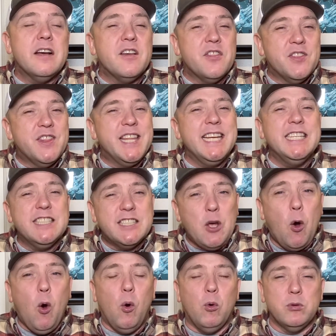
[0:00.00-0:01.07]
These
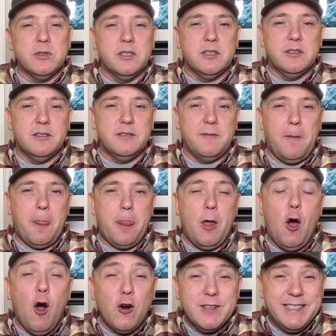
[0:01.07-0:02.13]
holes
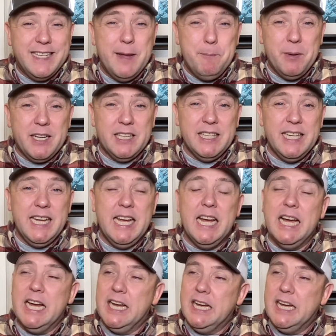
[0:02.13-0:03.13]
are typically